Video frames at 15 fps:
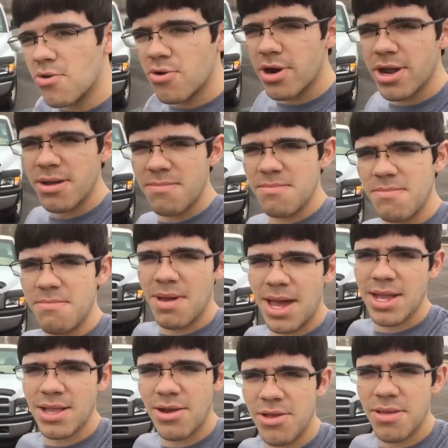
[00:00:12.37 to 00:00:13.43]
Hornet
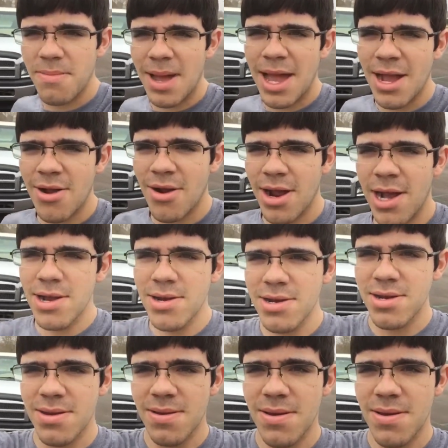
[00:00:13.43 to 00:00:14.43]
back there in the background.